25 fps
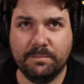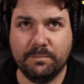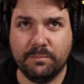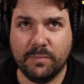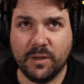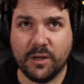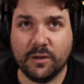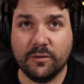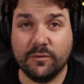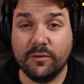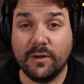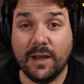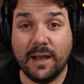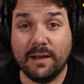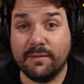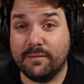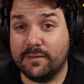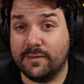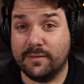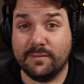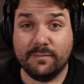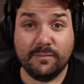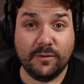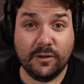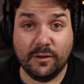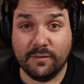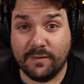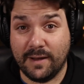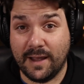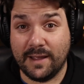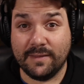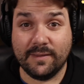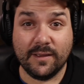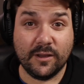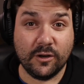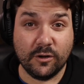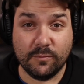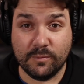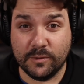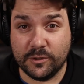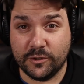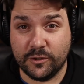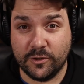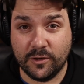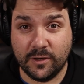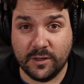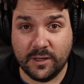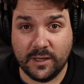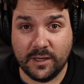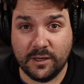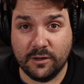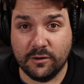Because you've had that opportunity.